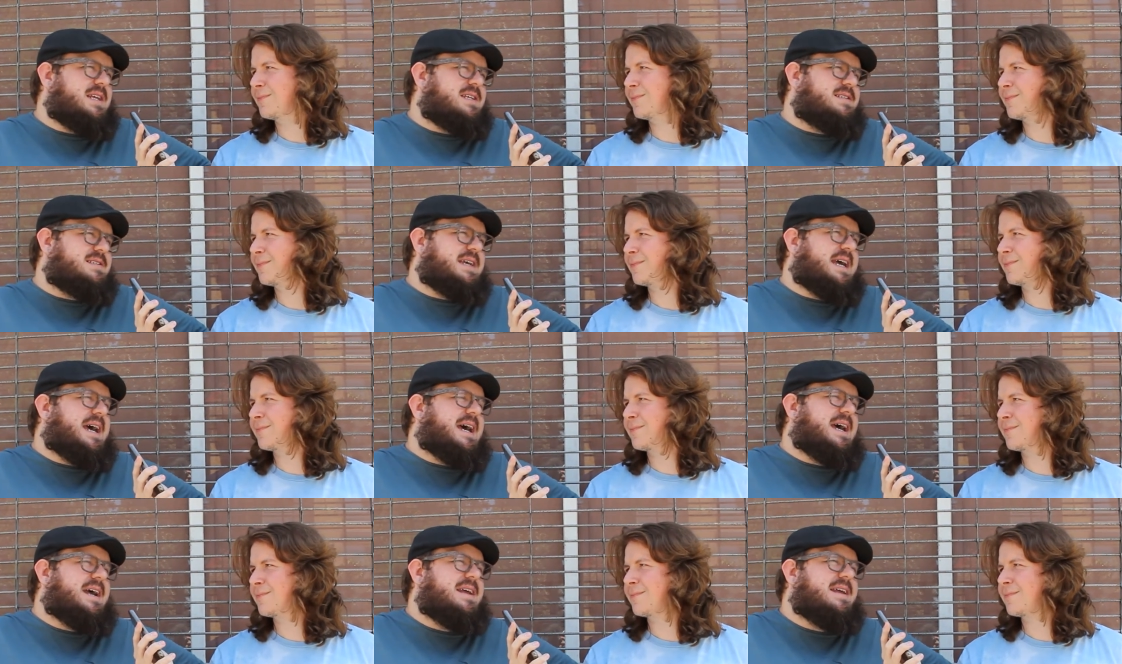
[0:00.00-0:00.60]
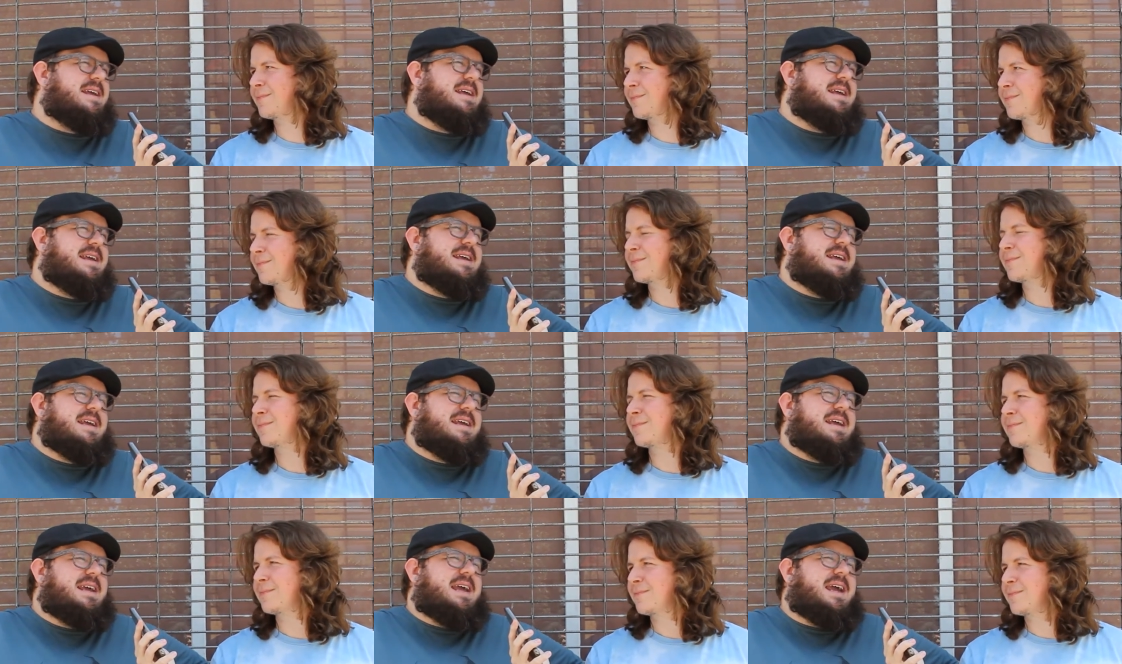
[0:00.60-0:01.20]
Speaker 1: of sat
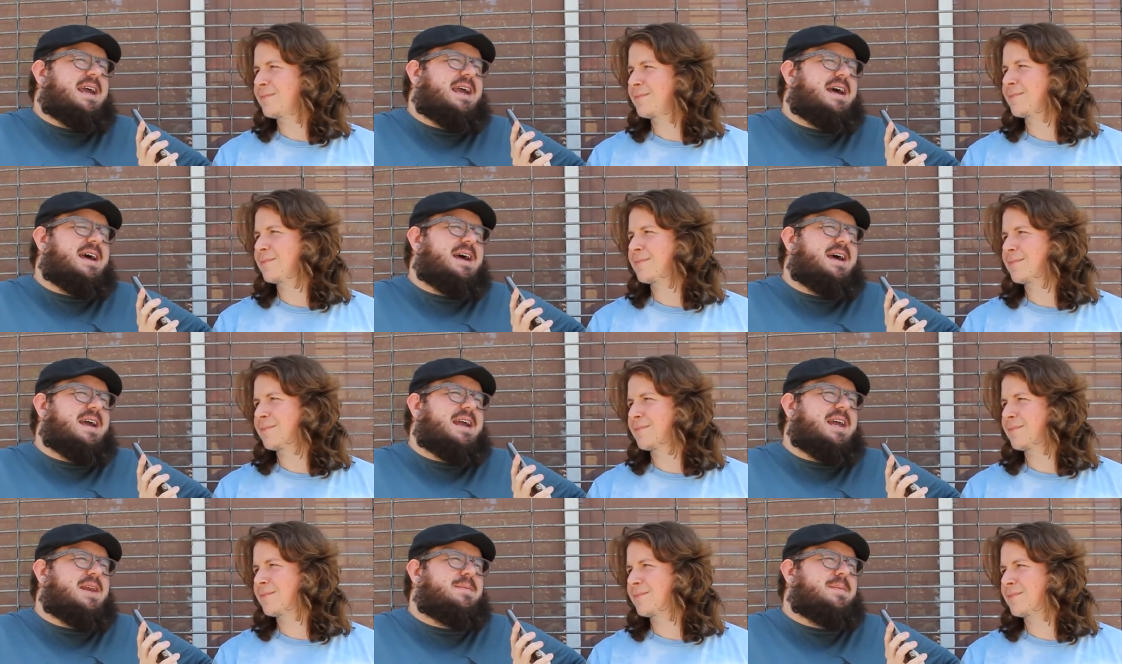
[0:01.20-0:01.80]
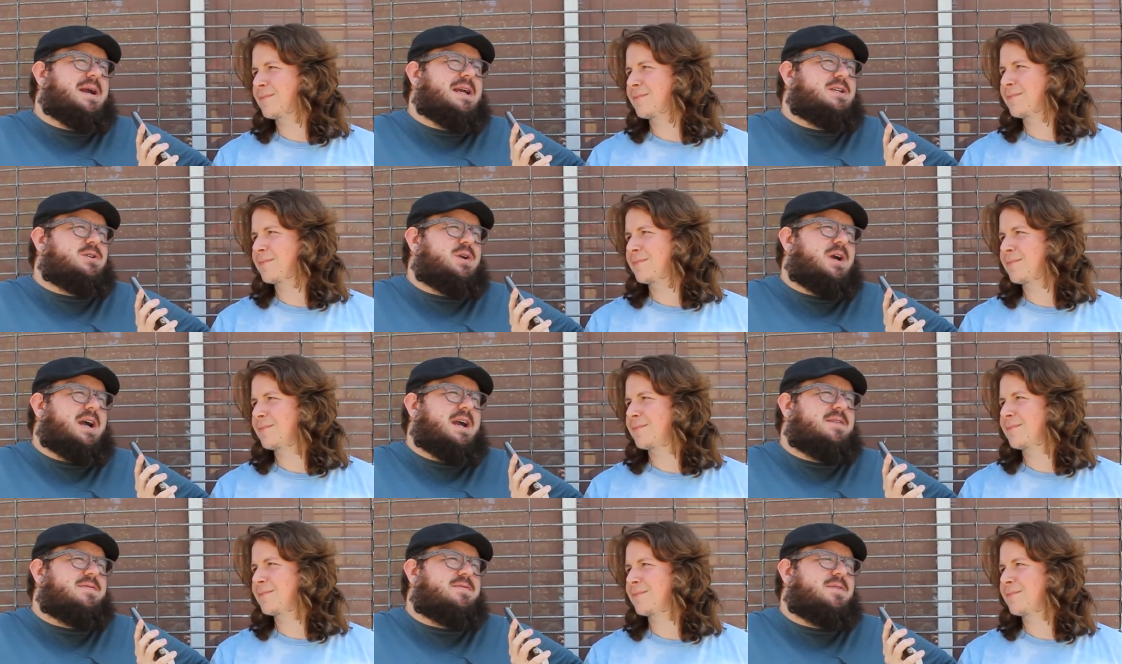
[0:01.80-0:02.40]
uh, in my
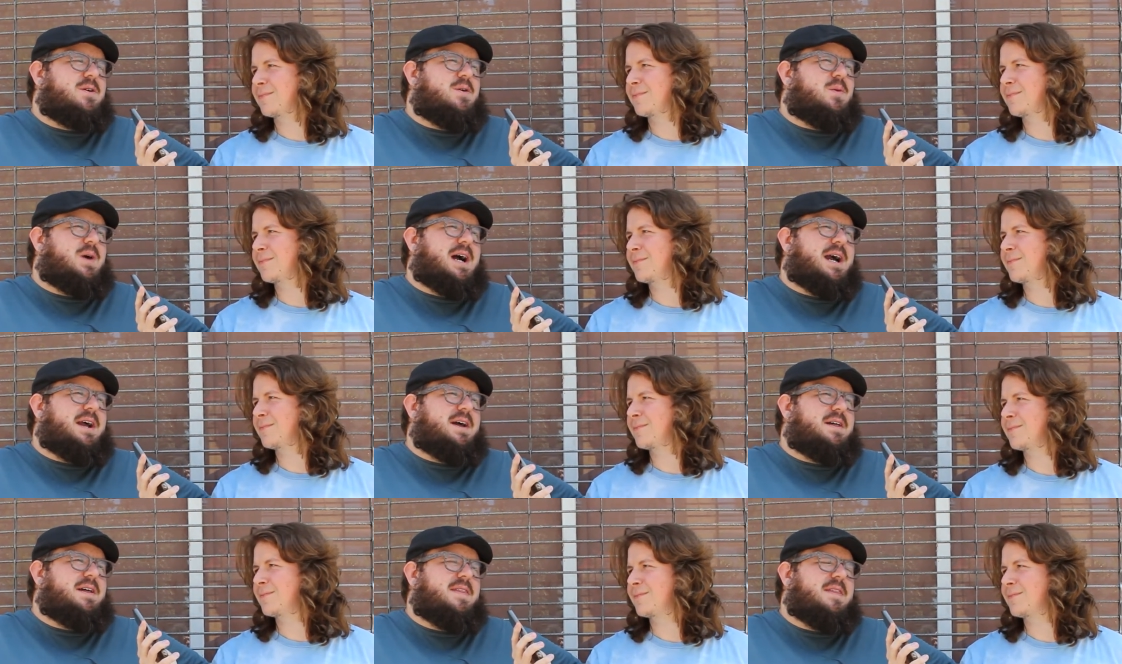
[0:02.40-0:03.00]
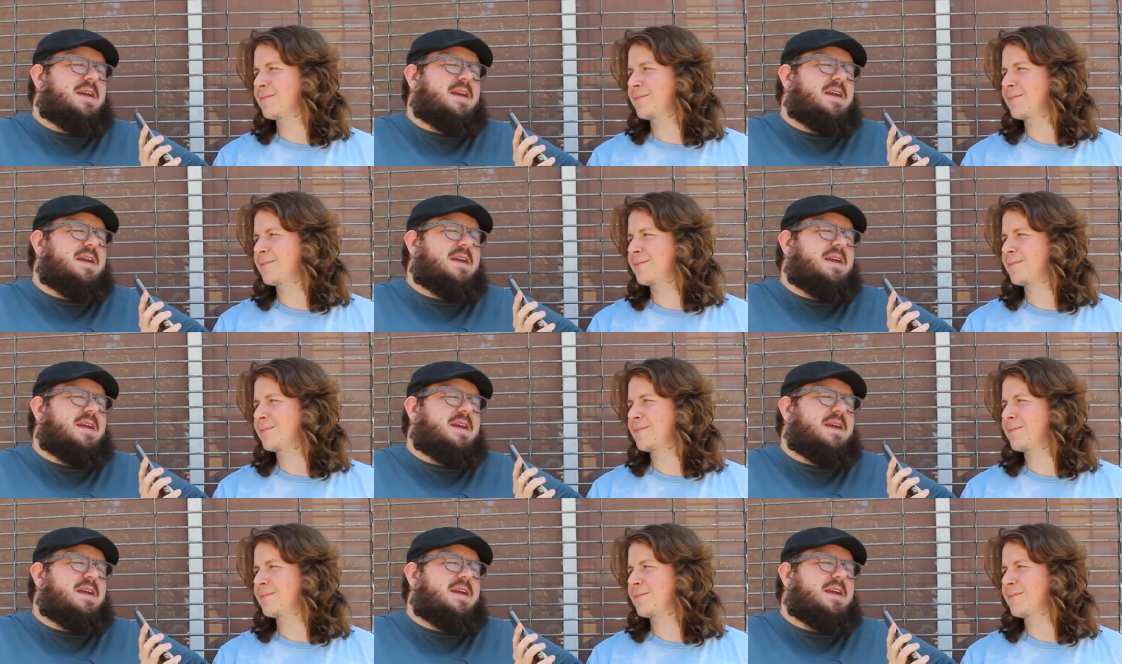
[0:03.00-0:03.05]
drive for a while.